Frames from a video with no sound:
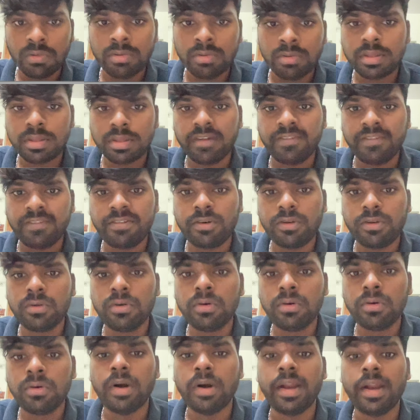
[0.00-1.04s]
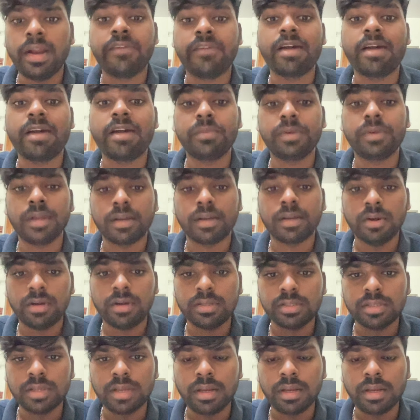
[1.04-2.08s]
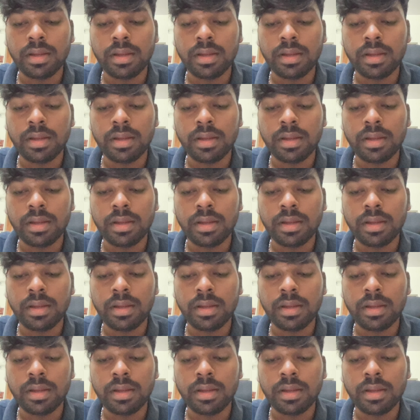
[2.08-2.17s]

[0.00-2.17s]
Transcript: safe to unwrap technology.